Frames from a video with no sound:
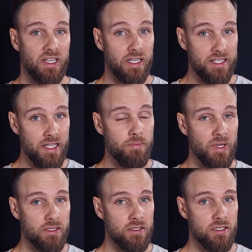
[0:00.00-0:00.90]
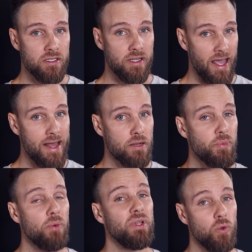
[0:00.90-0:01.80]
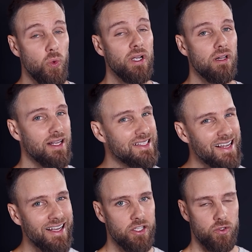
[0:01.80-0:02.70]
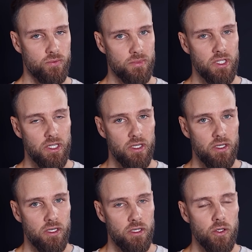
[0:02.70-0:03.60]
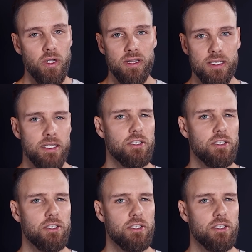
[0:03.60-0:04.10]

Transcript: And the demons can and probably will attack you. Look at this